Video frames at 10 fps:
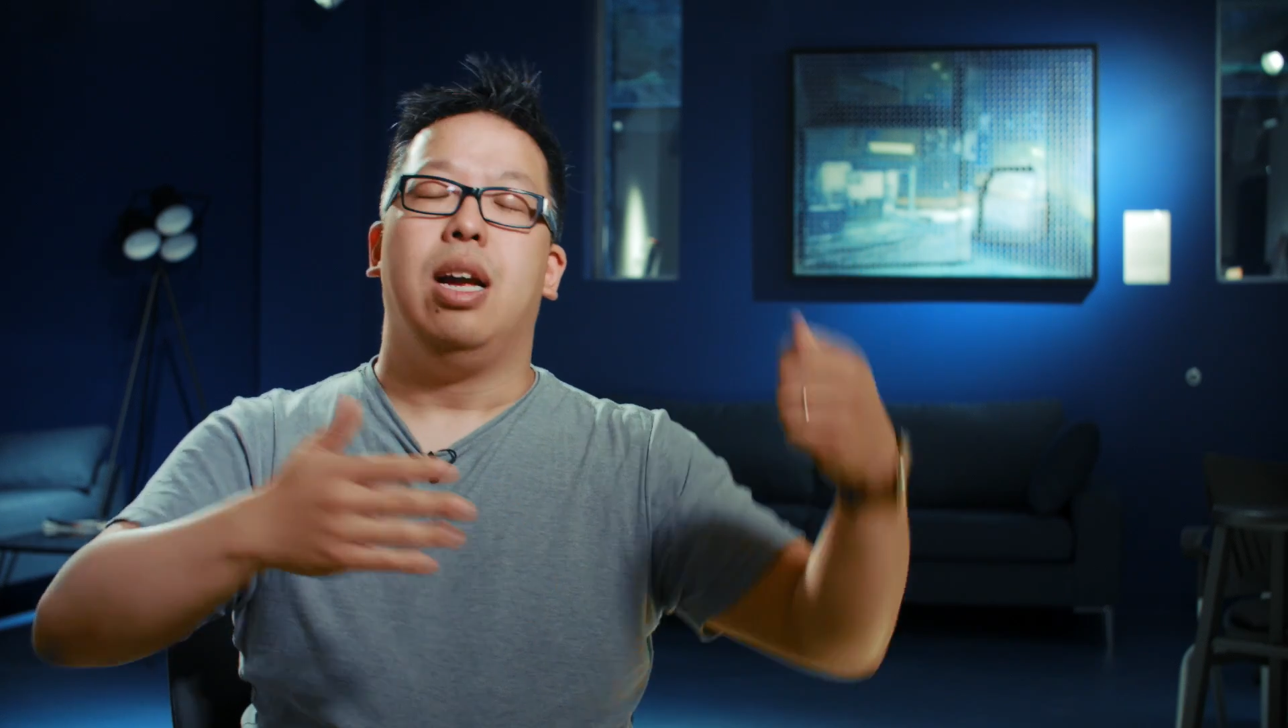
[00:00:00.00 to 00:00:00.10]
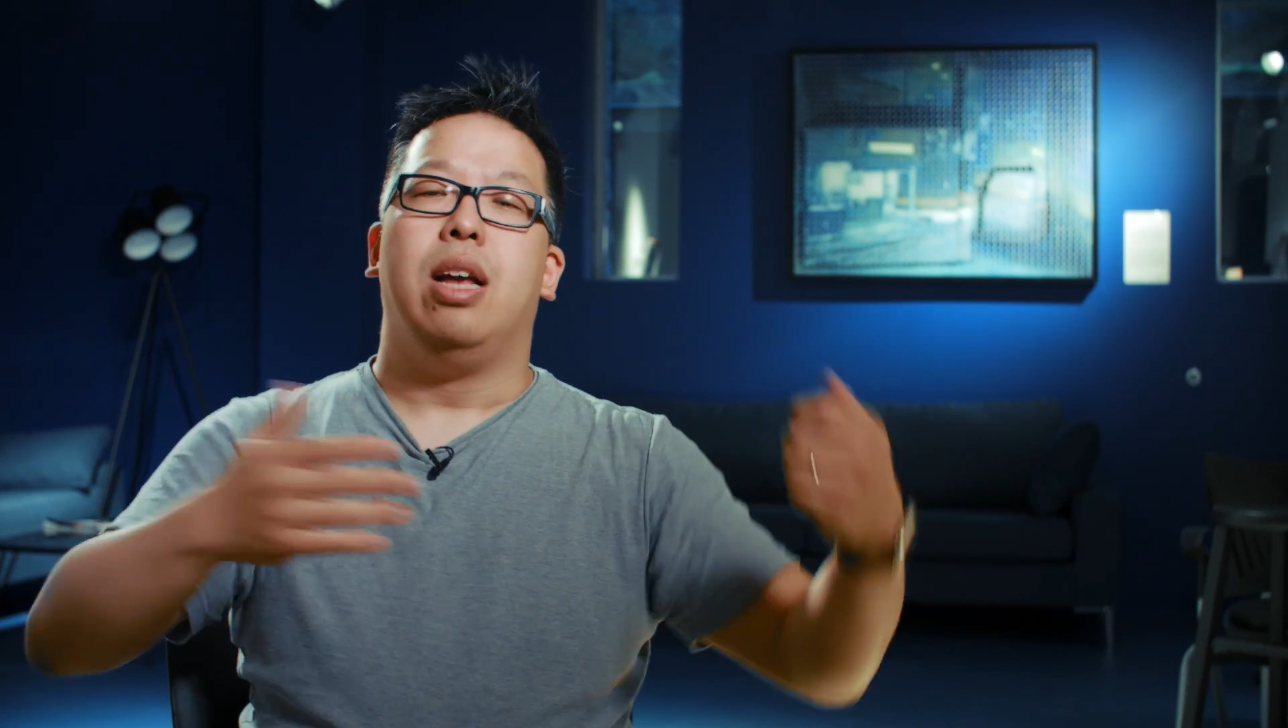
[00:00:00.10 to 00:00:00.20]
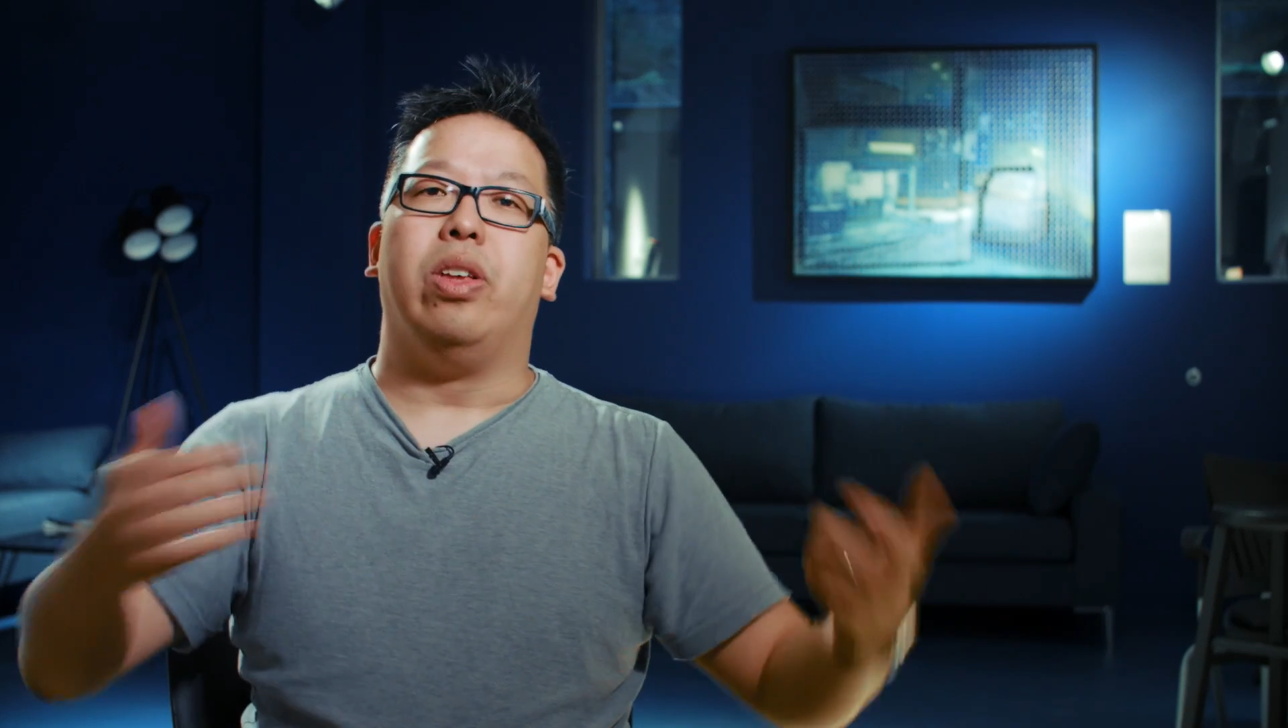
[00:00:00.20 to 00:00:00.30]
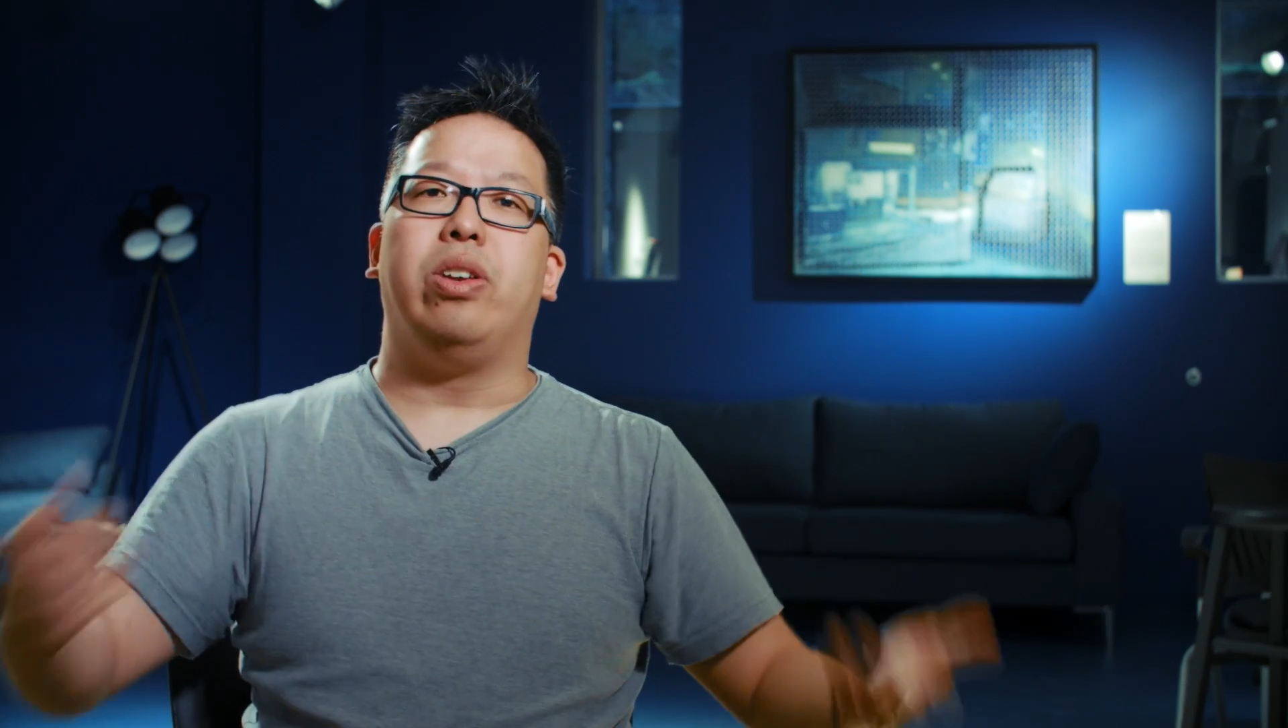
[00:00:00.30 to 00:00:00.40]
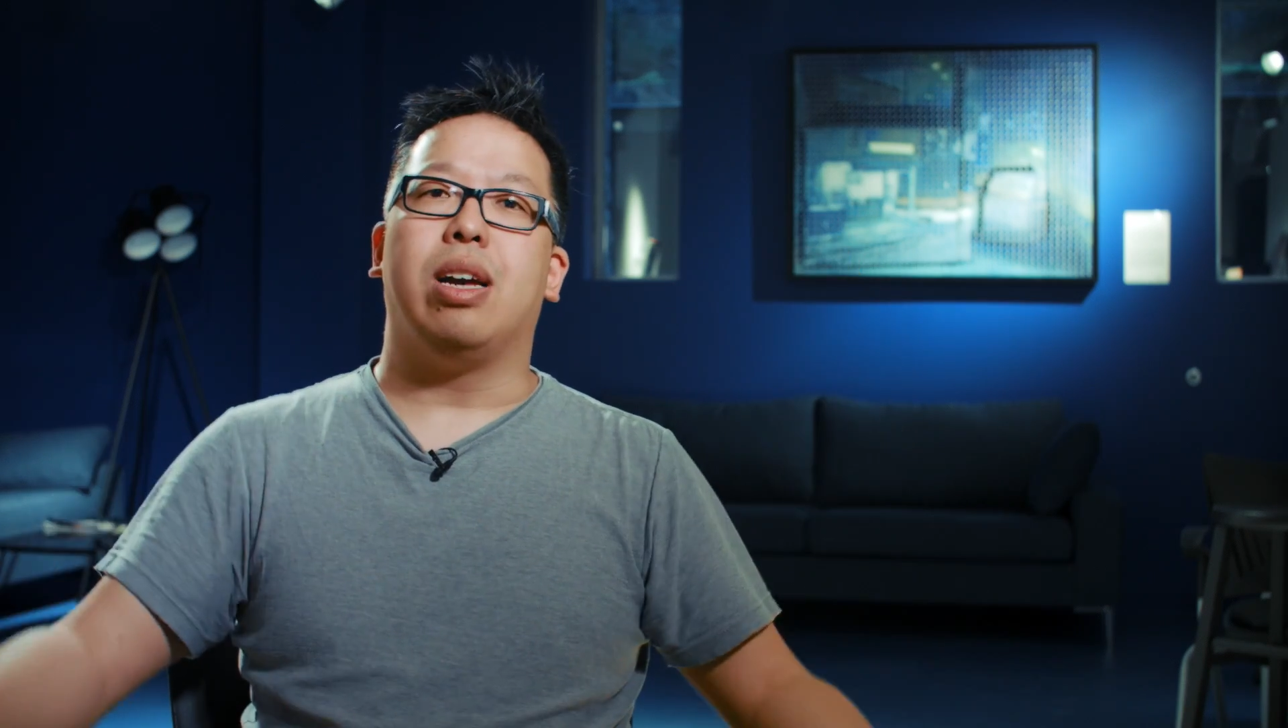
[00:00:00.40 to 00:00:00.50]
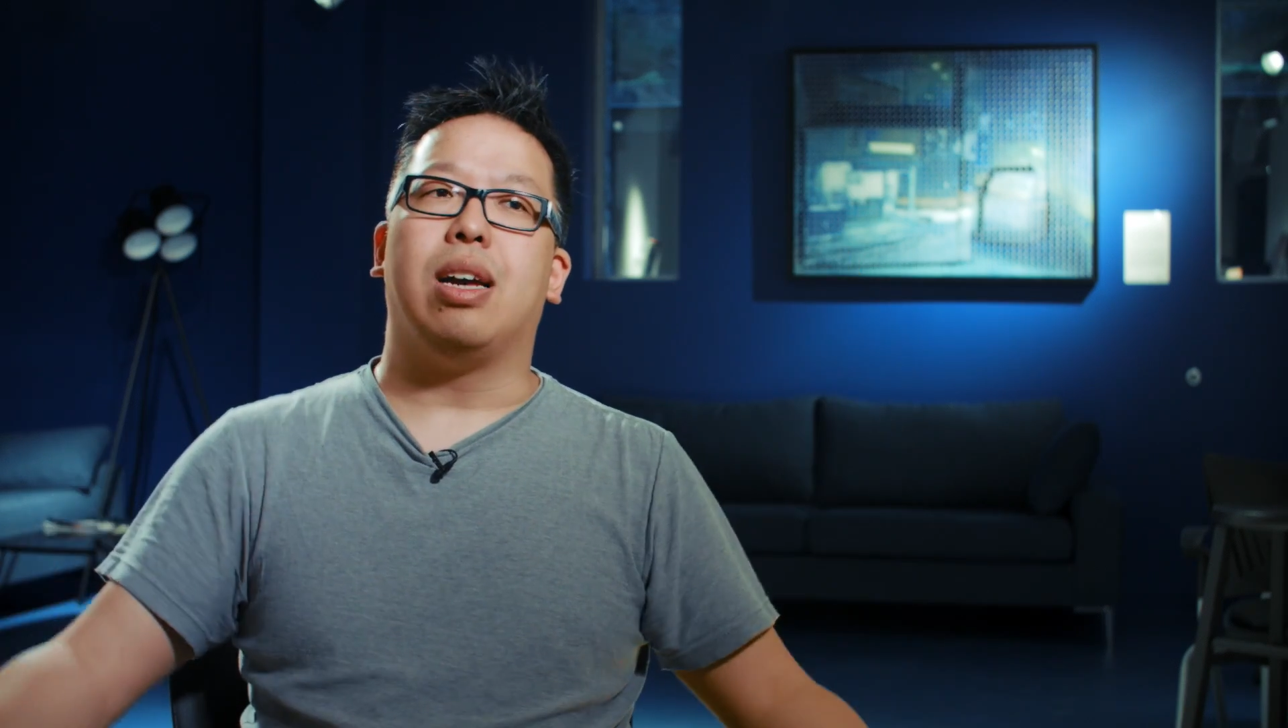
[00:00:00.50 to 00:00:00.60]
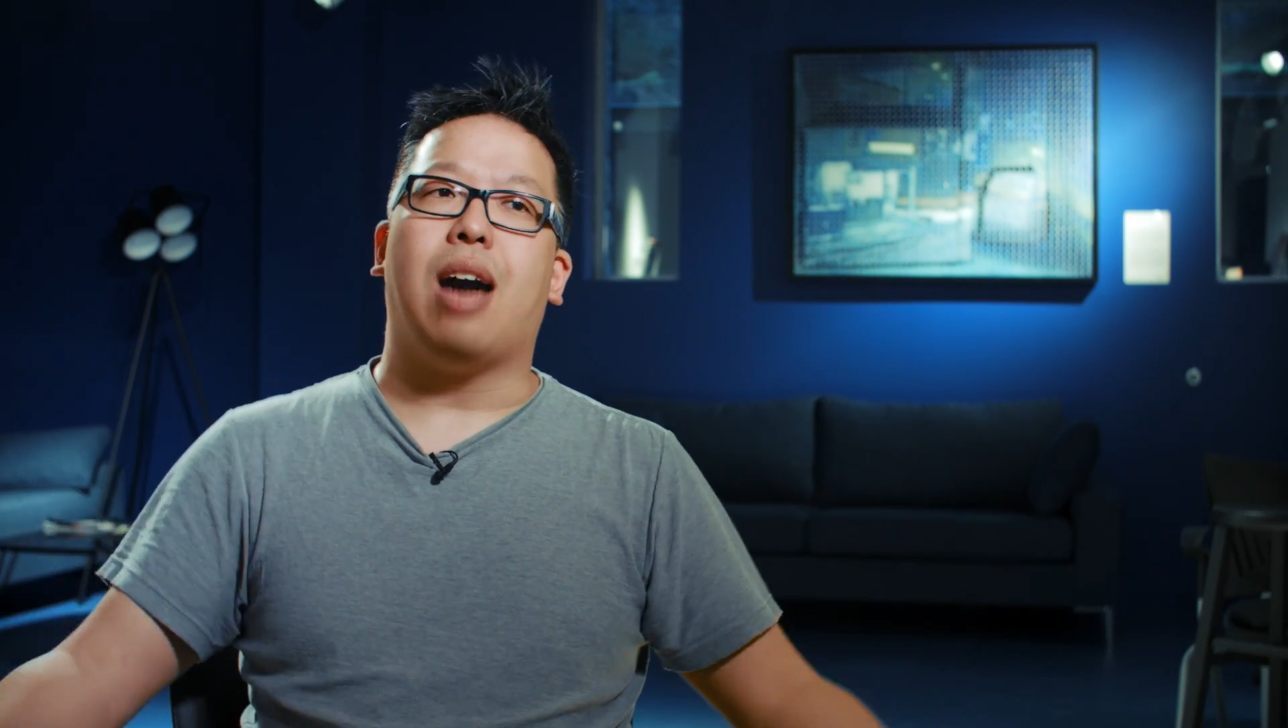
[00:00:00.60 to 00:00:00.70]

Then you can